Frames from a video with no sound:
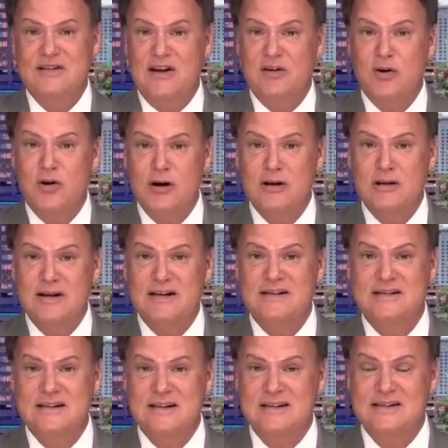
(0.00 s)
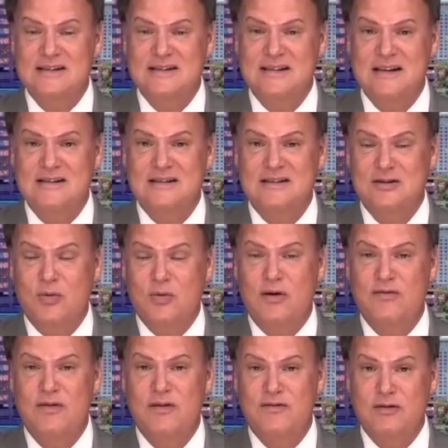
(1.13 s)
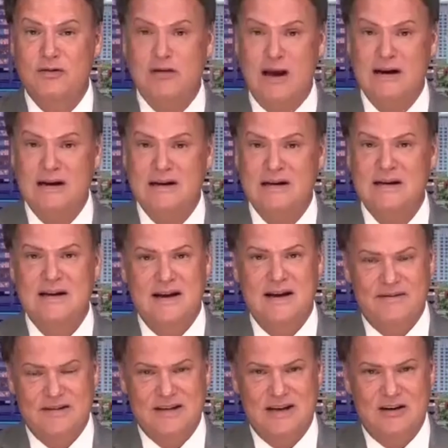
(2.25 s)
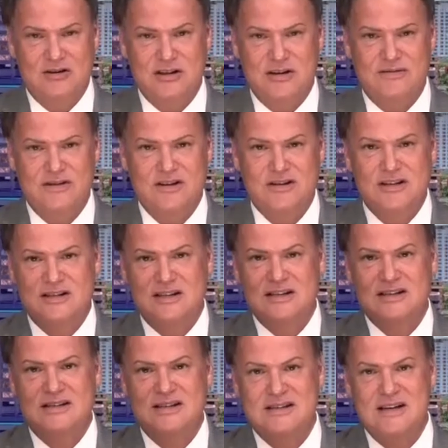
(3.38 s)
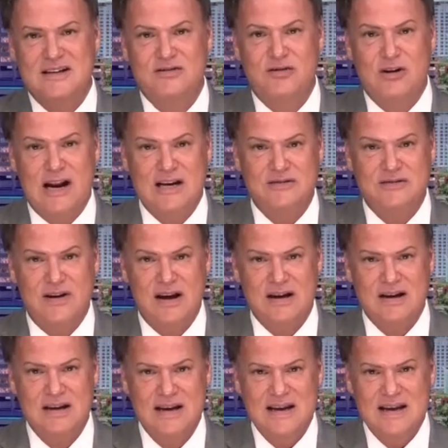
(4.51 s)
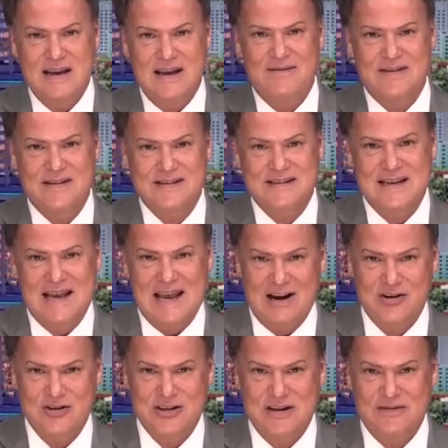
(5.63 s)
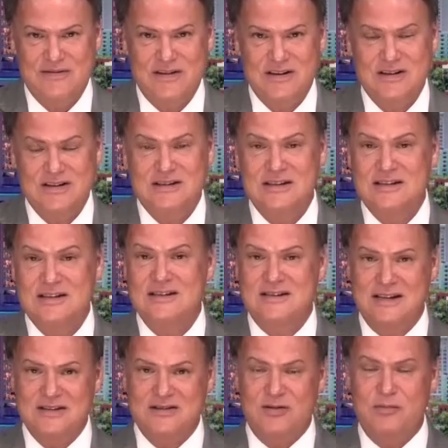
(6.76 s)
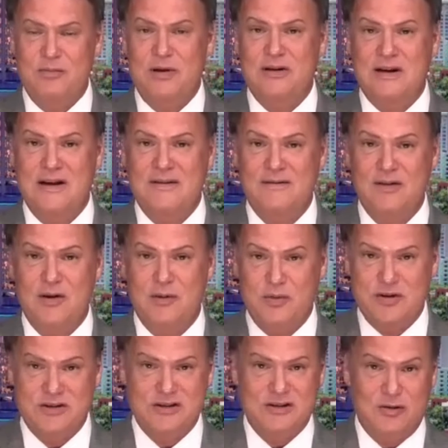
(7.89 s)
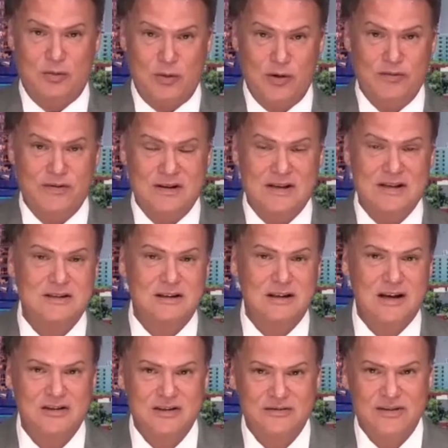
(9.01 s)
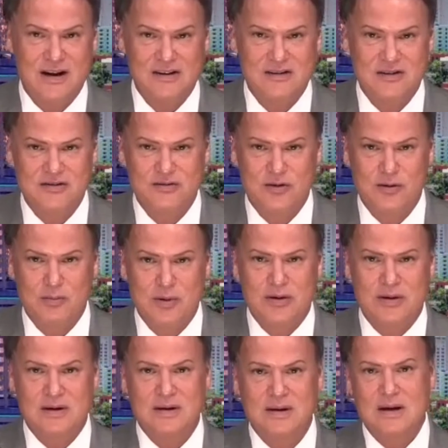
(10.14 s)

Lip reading: Now currently it's 60 cents a square foot for lighting if it's energy efficient, 60 cents for HVAC if it's energy efficient, 60 cents for building envelope, which is the roof and insulation factors for a building.